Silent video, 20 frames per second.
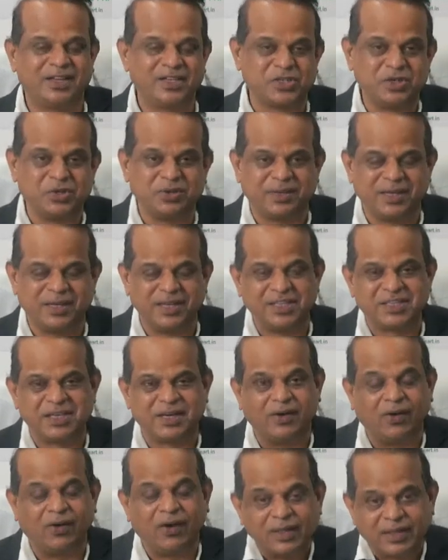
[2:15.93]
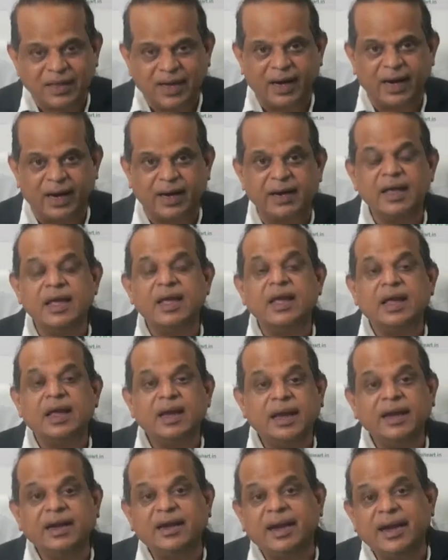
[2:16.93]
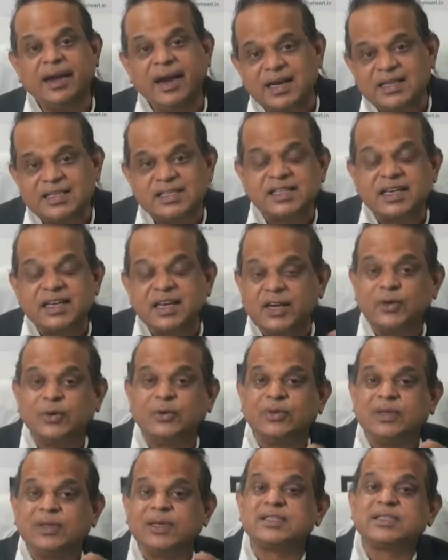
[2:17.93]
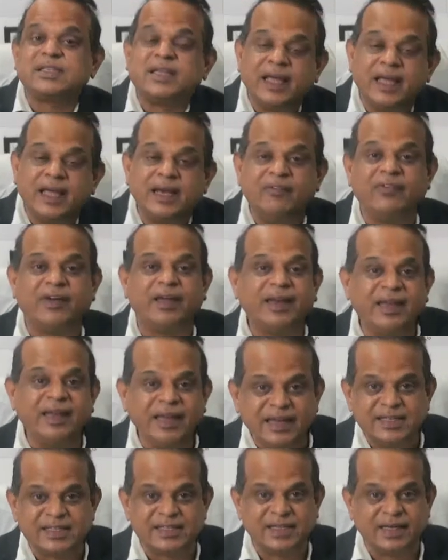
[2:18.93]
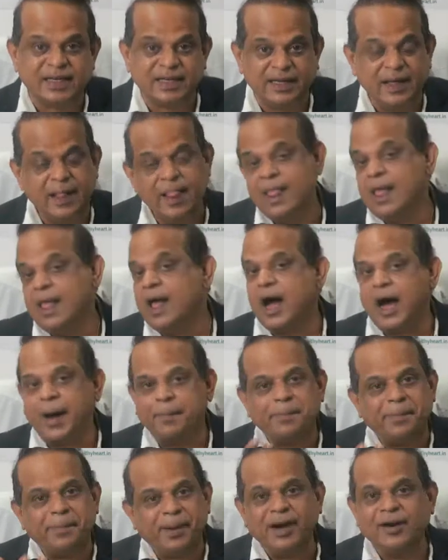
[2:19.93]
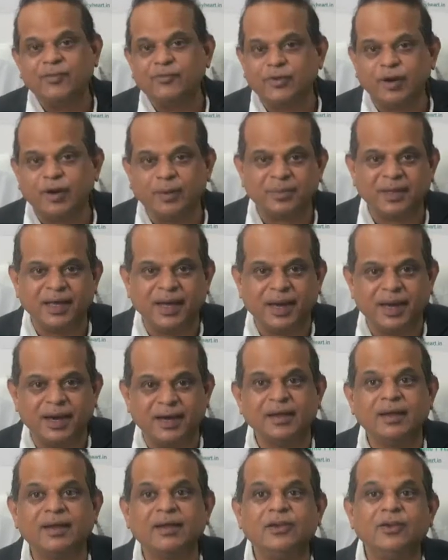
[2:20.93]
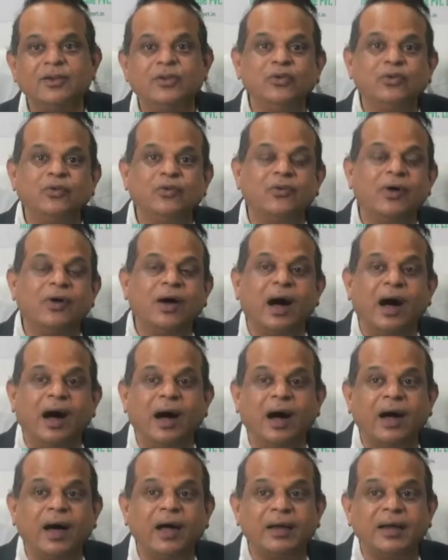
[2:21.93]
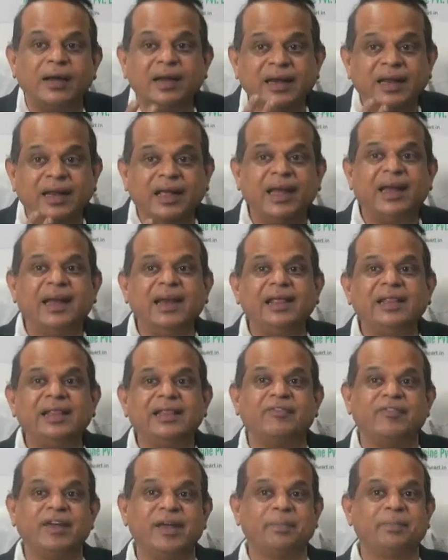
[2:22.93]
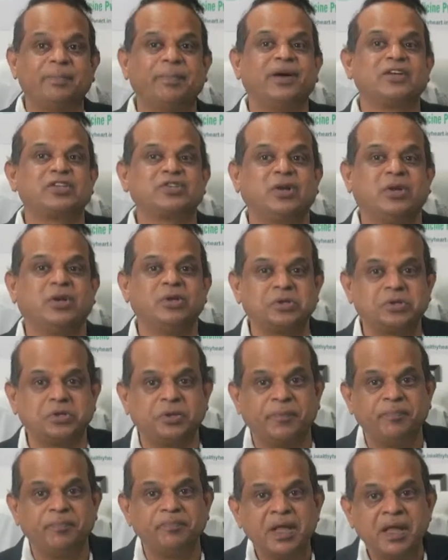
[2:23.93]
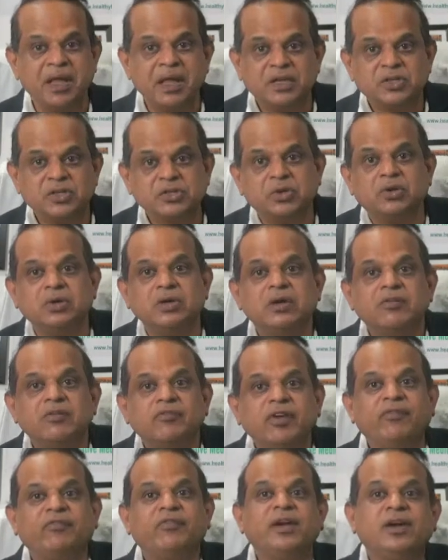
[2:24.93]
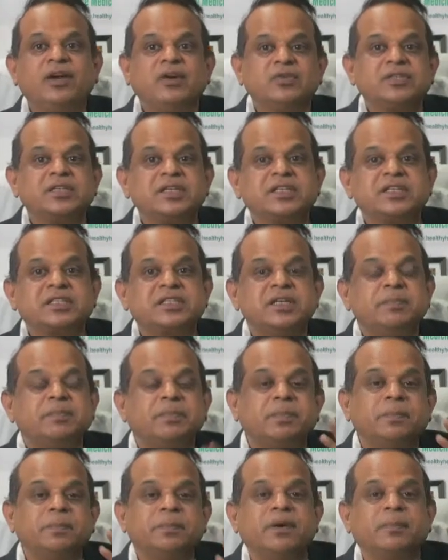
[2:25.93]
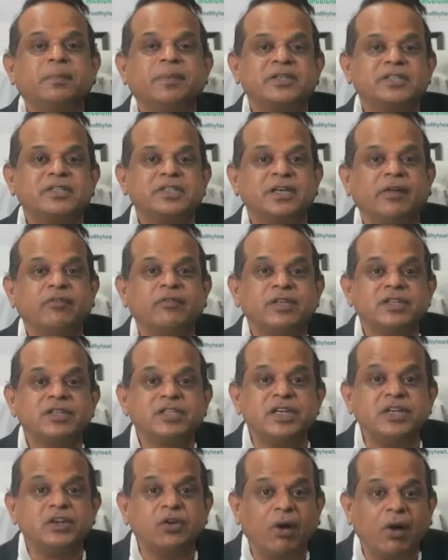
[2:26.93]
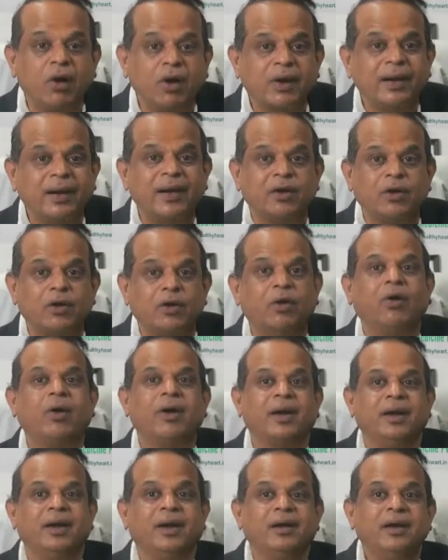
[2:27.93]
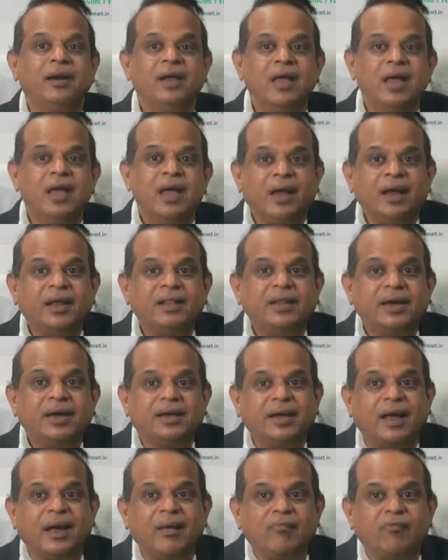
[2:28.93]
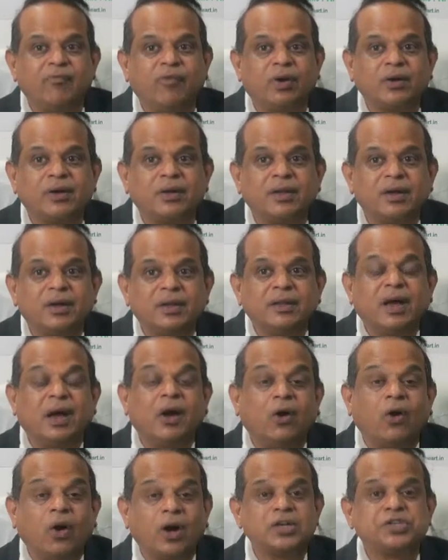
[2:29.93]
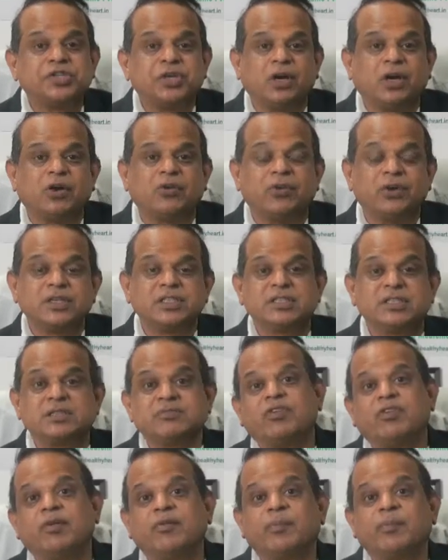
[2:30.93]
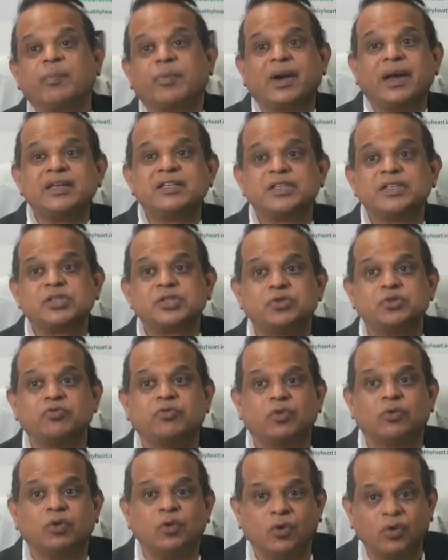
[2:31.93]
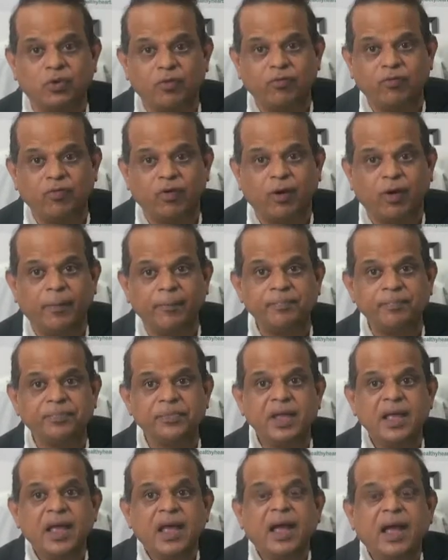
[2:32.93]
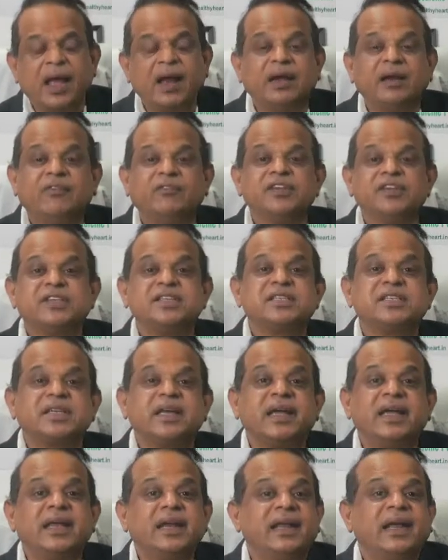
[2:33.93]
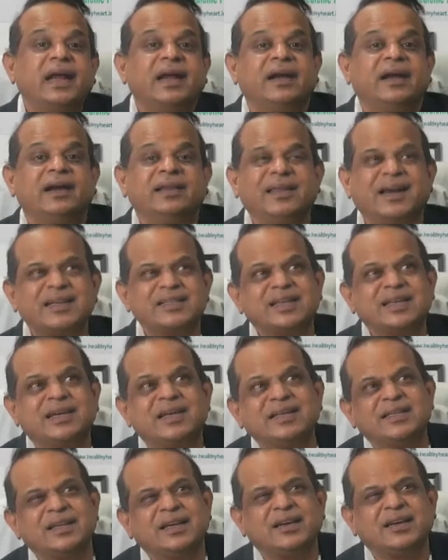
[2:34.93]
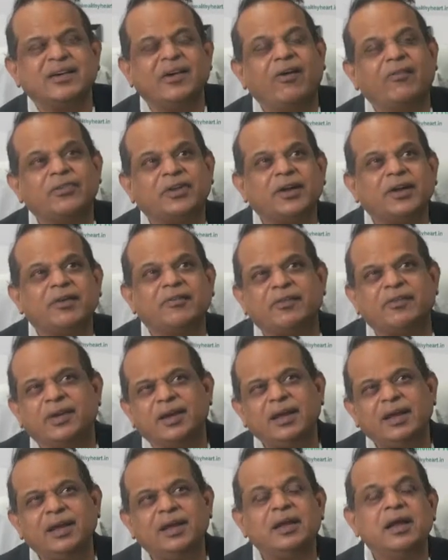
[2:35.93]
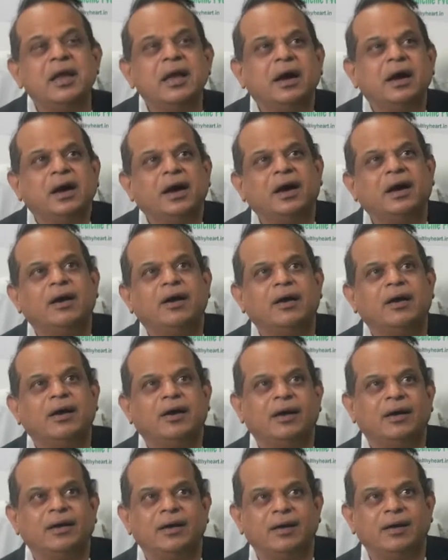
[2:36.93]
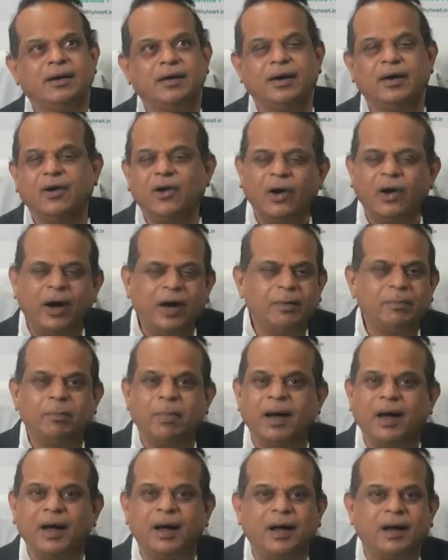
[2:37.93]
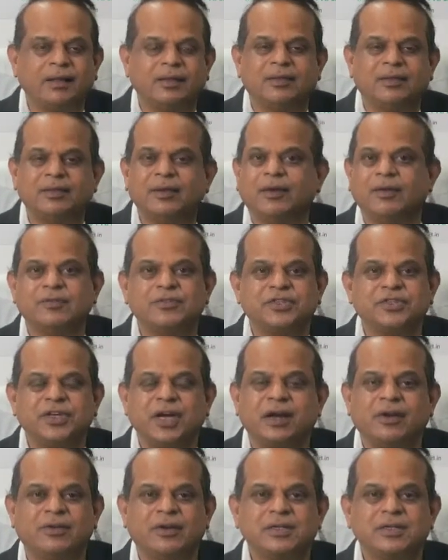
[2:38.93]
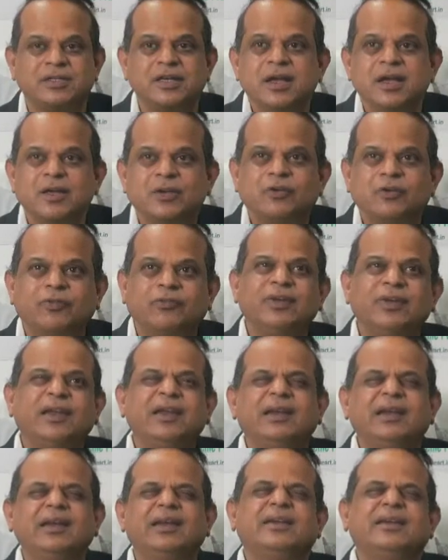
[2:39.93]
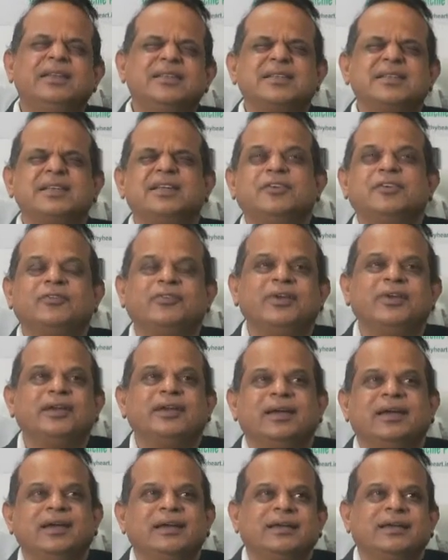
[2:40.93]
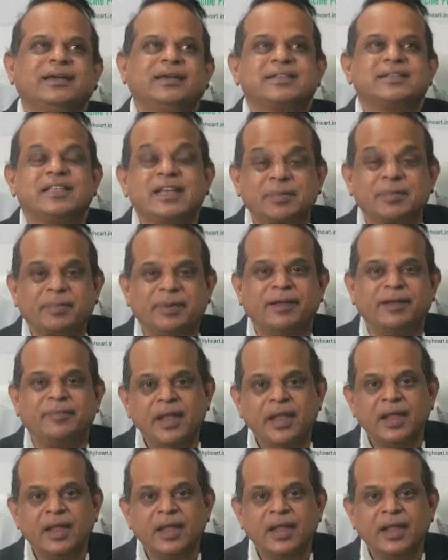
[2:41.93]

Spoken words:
things and all that, it gets into the skin very easily. Apart from that, you are inhaling the vapors also. So 50 to 60% of this inorganic chlorine in the tap water in the hot showers vaporizes to chloroform, and which is inhaled. That's the reason you after a very hot bath of showers you feel dizzy, you feel like sleeping.